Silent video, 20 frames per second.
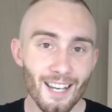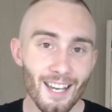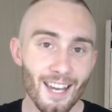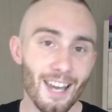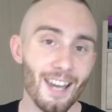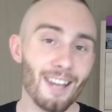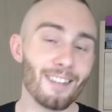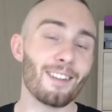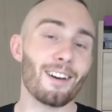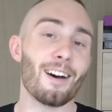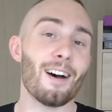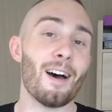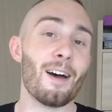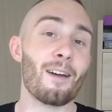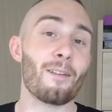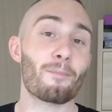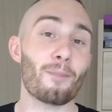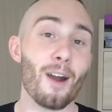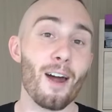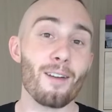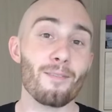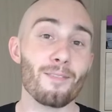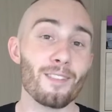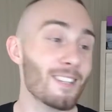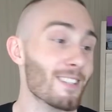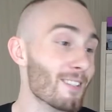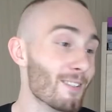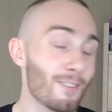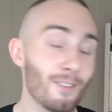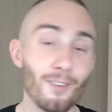And the problem
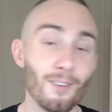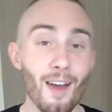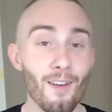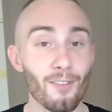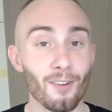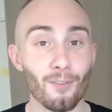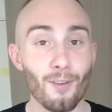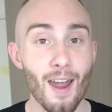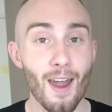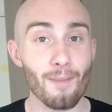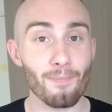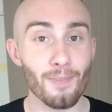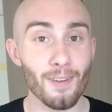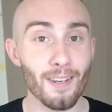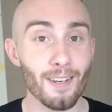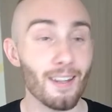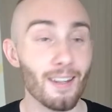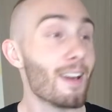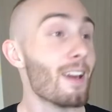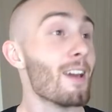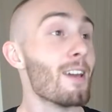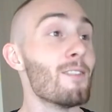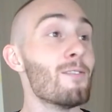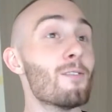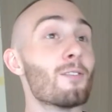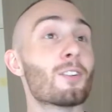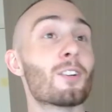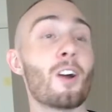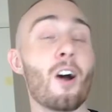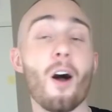is you don't have the grappling,
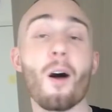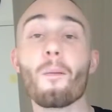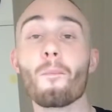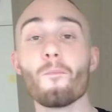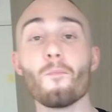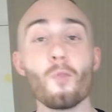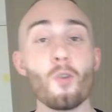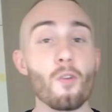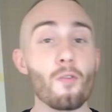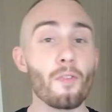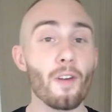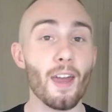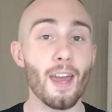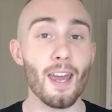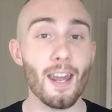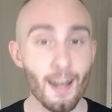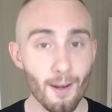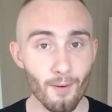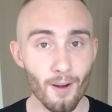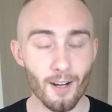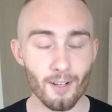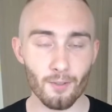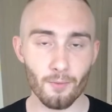you can't move anywhere.